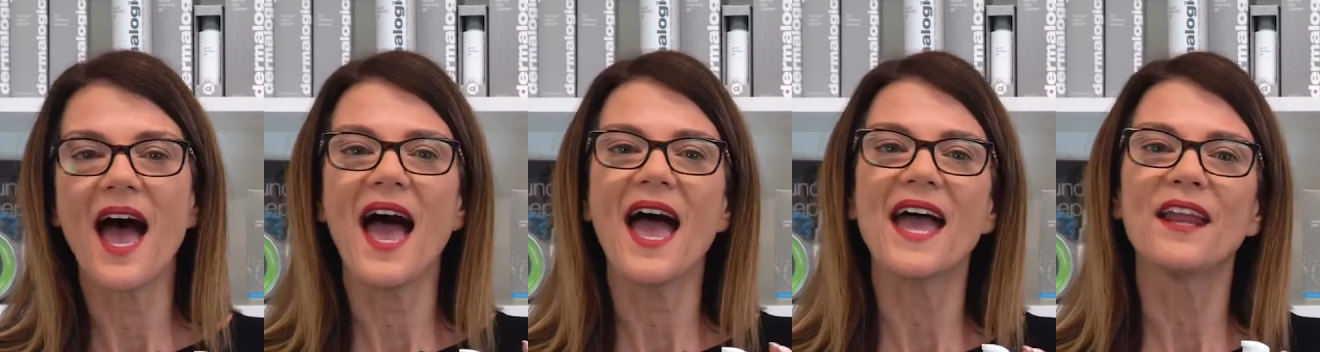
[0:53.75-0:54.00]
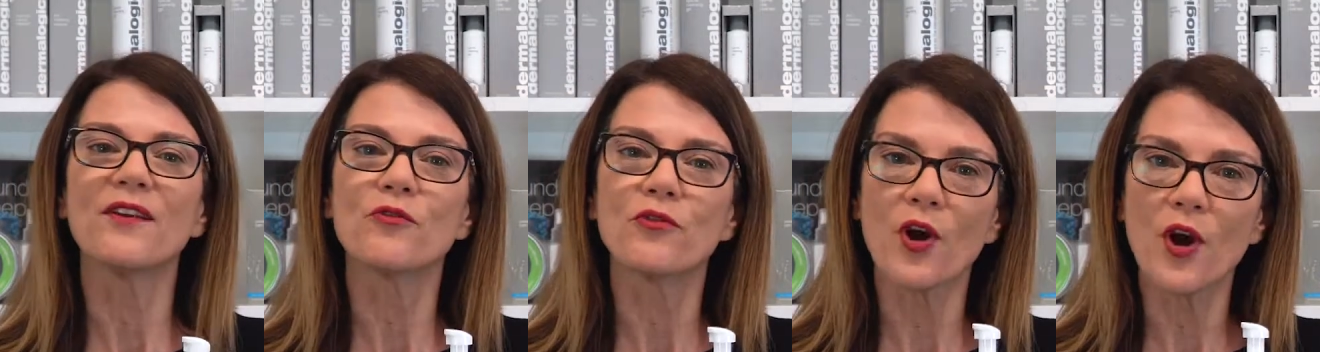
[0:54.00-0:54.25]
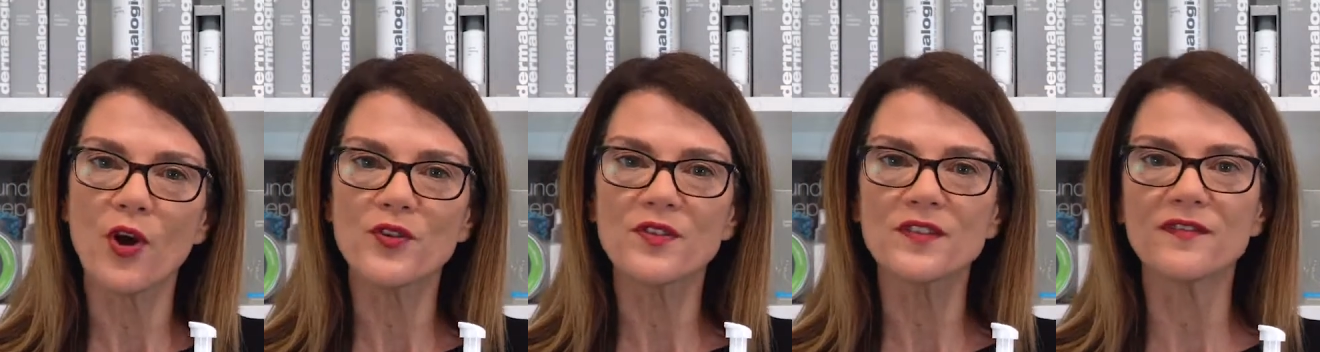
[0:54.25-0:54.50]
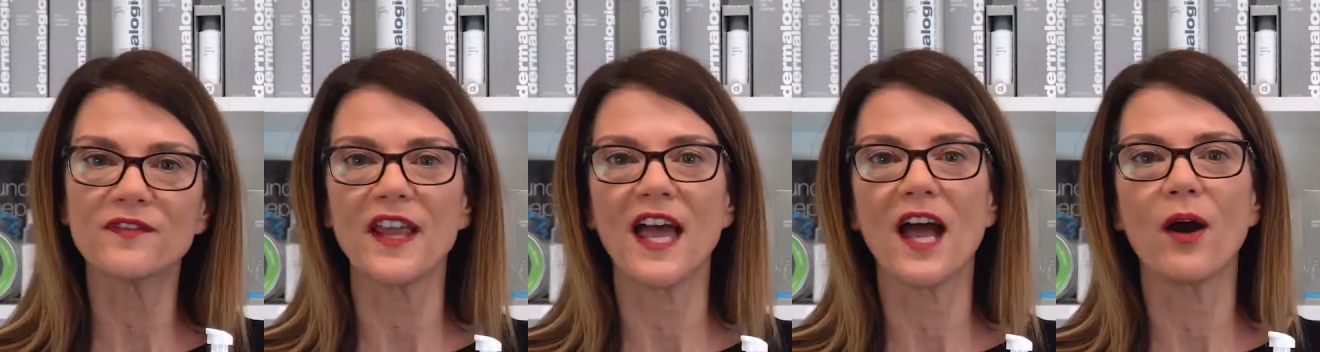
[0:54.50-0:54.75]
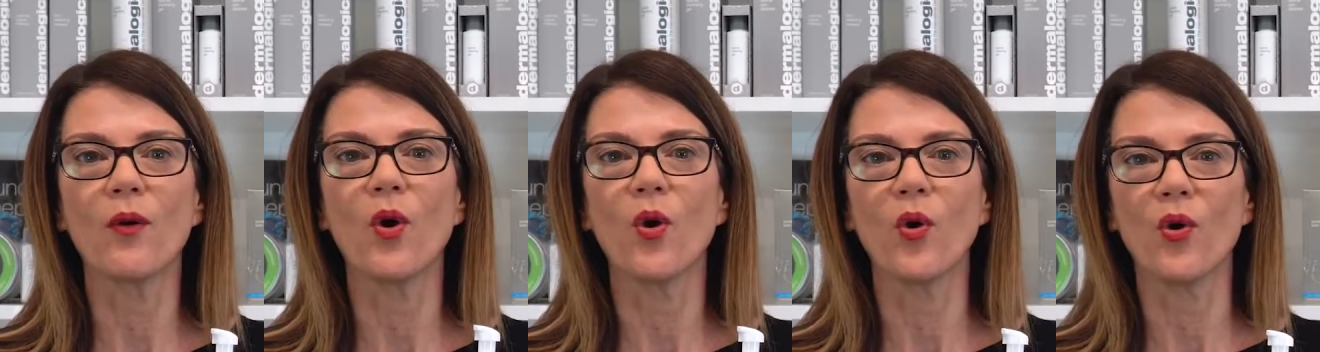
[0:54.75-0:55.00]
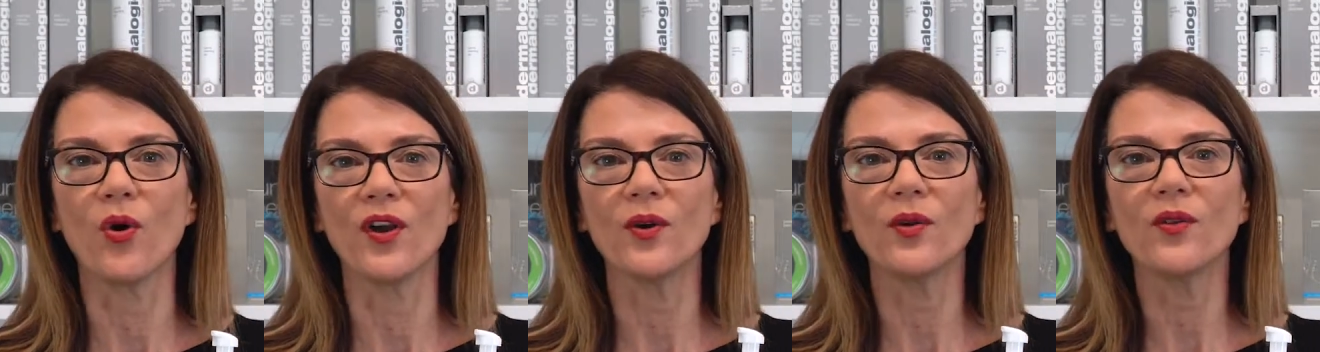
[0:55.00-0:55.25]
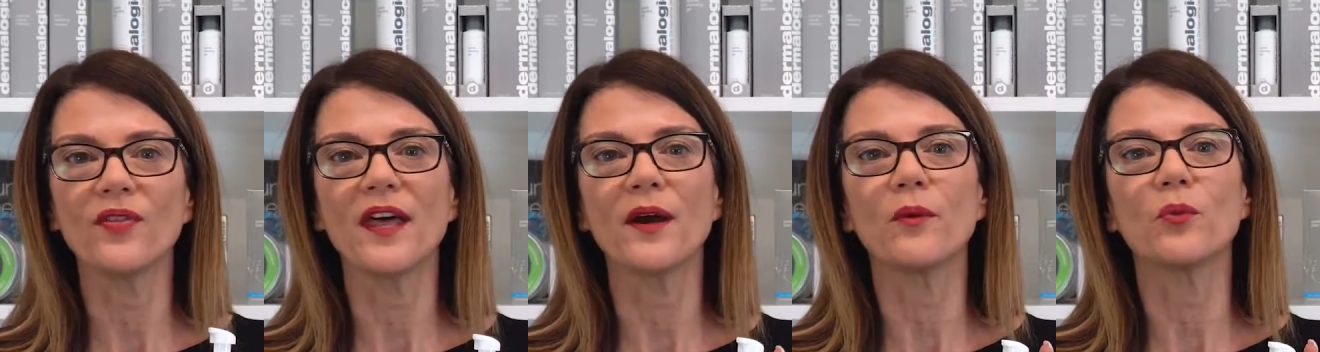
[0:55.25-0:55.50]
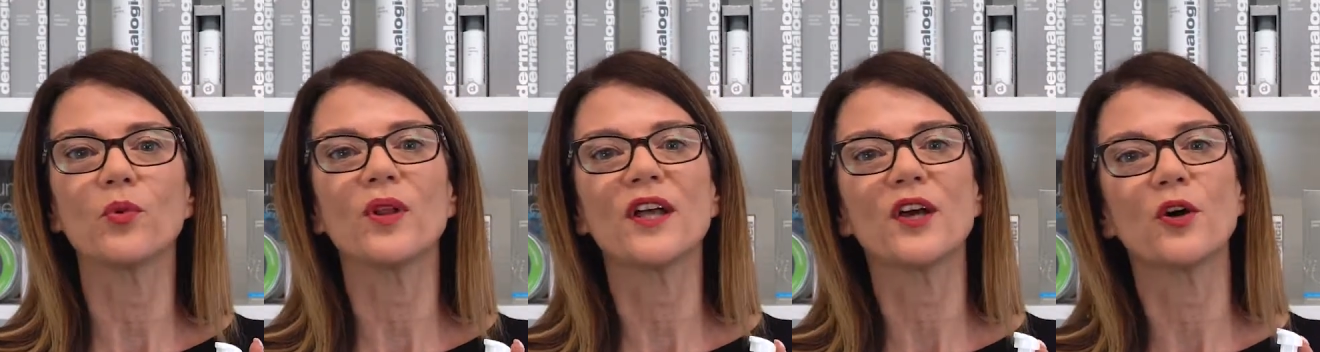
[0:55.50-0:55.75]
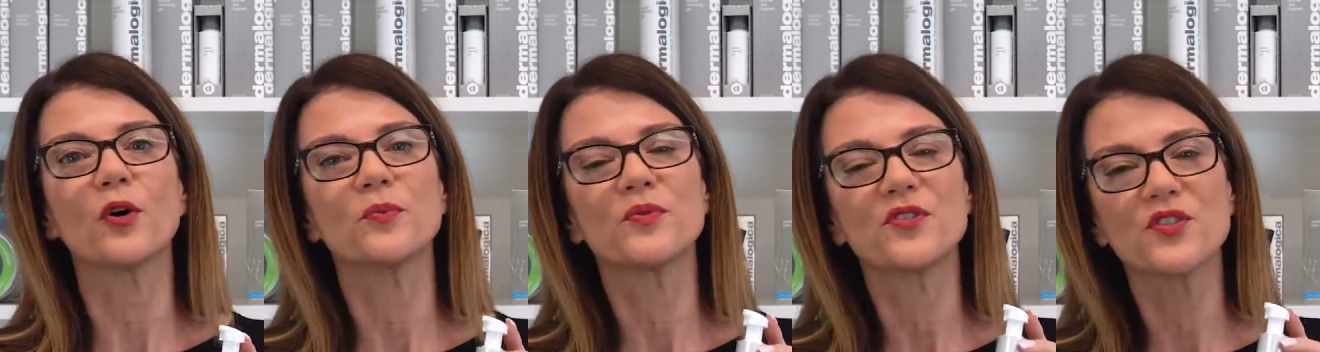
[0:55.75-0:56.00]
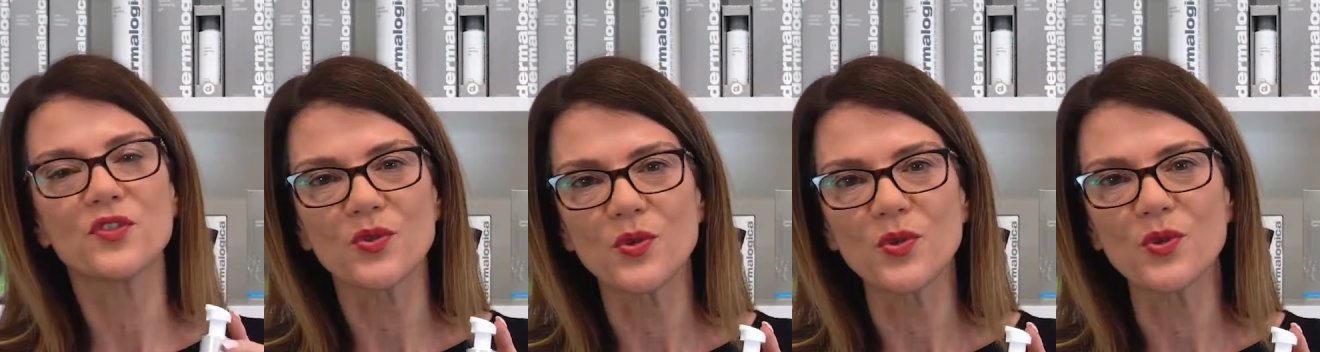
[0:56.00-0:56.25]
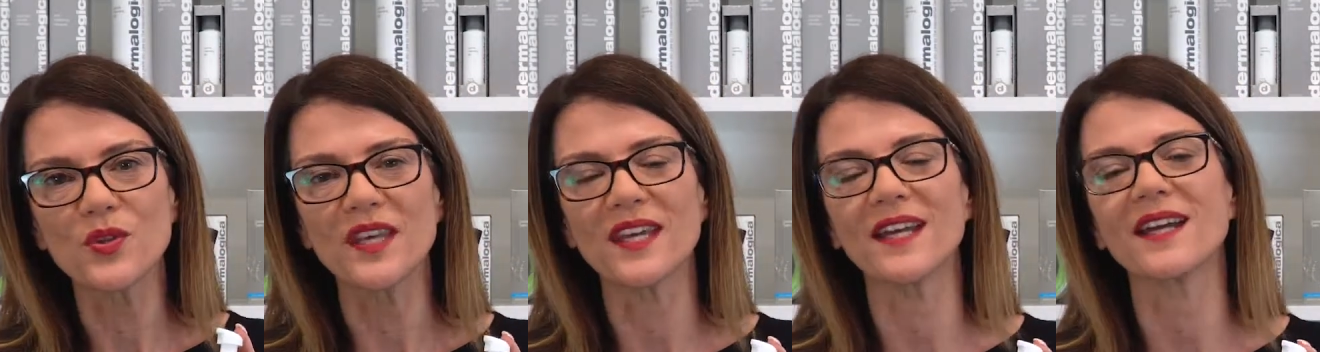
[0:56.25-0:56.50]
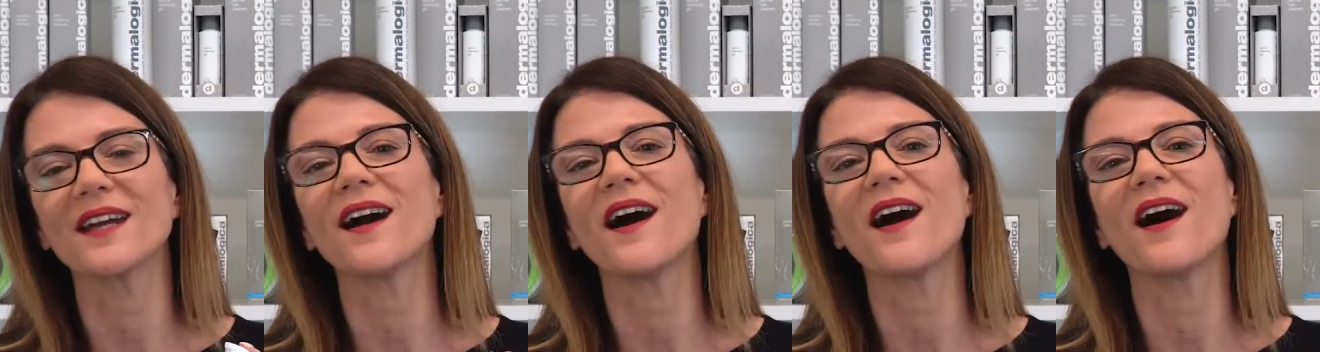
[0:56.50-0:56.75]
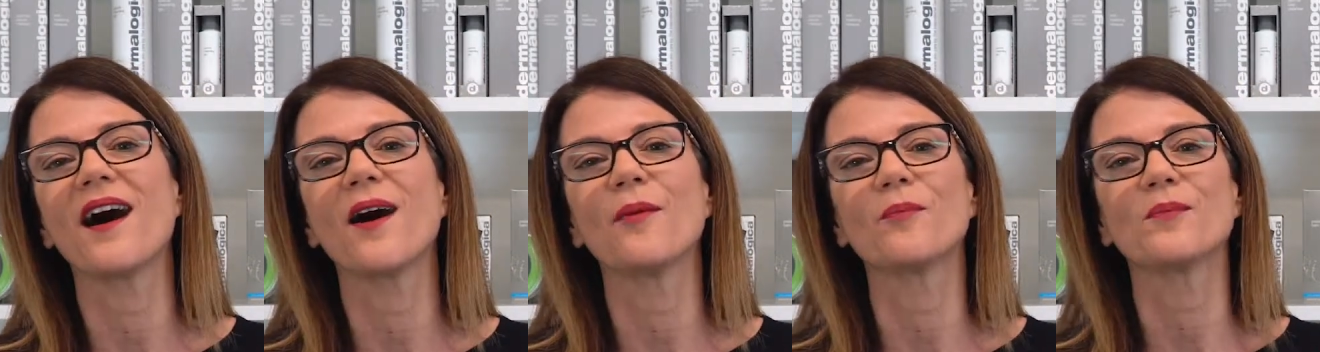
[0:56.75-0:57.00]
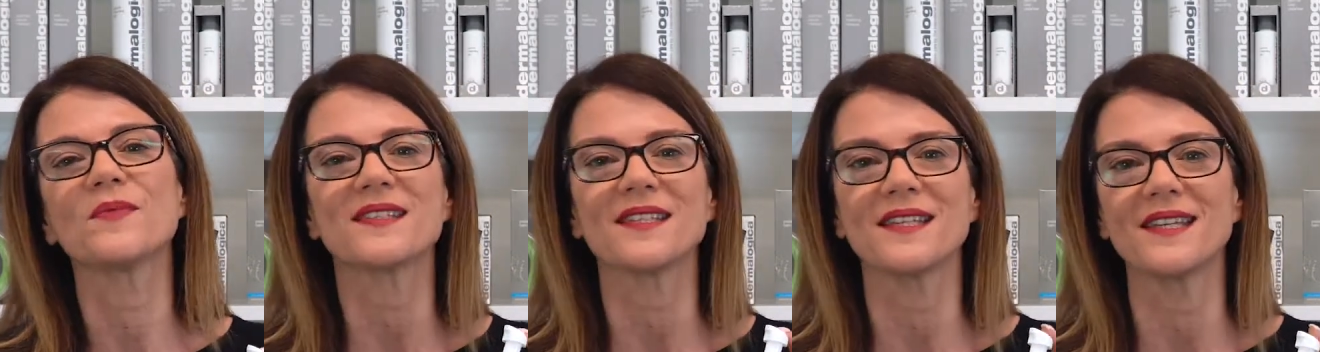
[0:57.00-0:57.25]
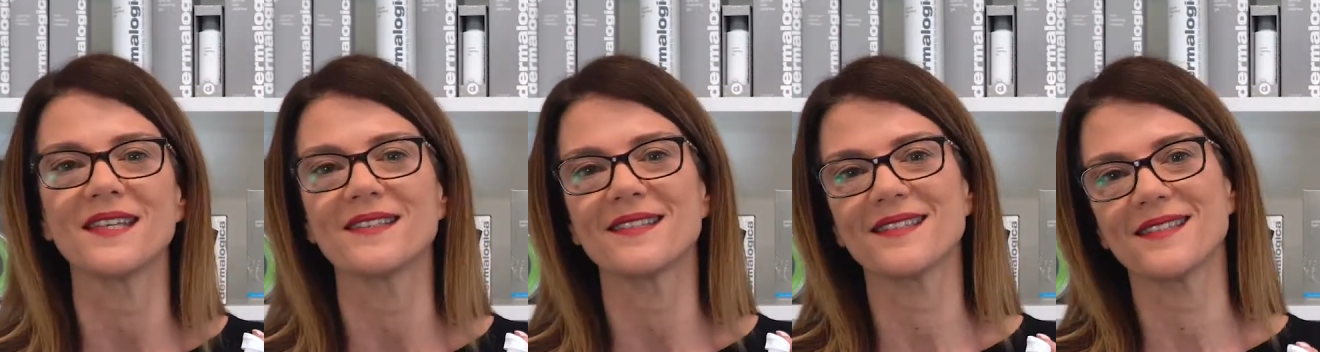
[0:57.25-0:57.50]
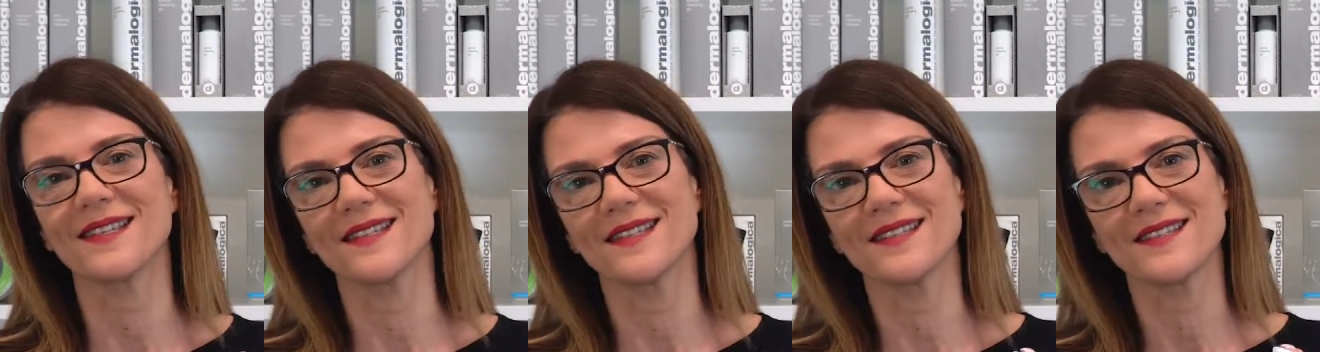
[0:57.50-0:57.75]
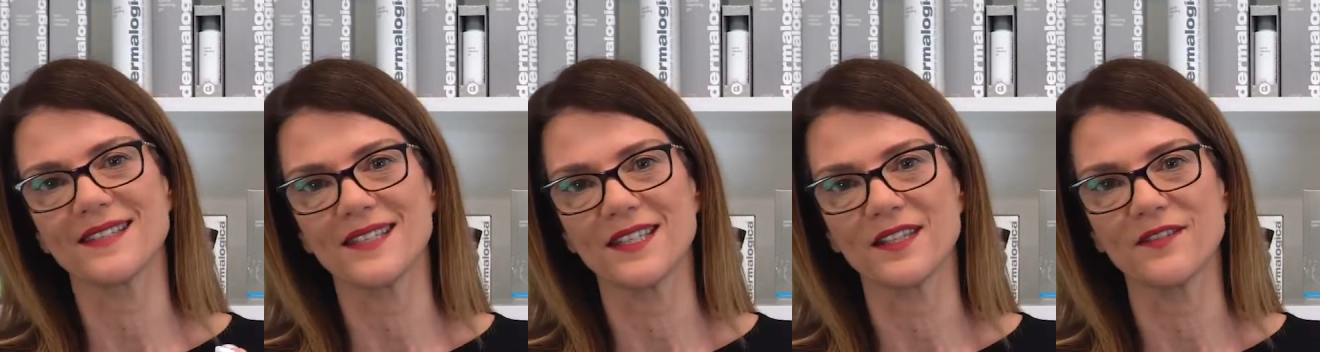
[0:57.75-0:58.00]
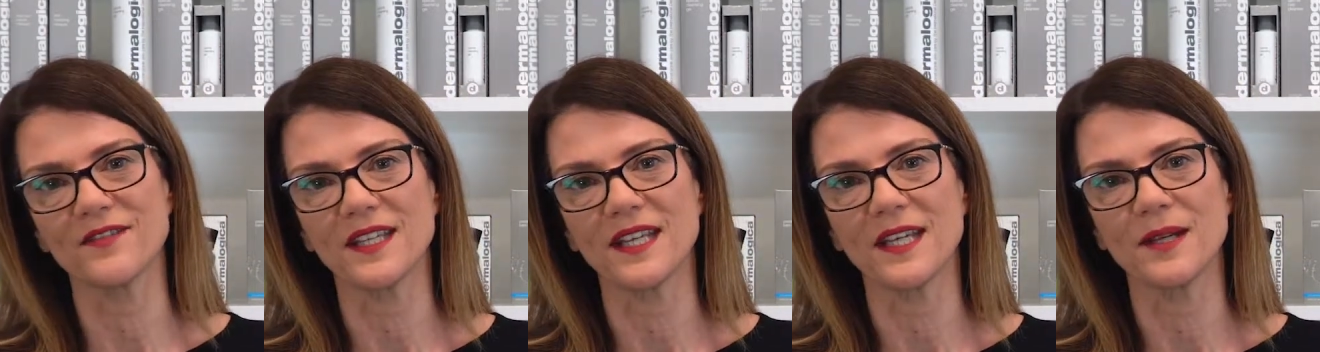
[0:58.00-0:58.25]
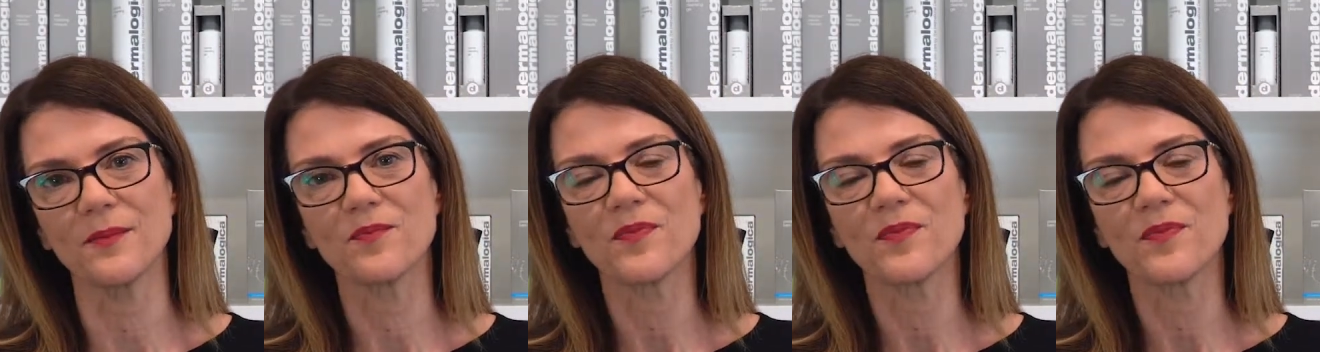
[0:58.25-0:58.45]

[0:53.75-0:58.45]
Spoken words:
and rose flower oil that will help soothe and calm skin sensitivity.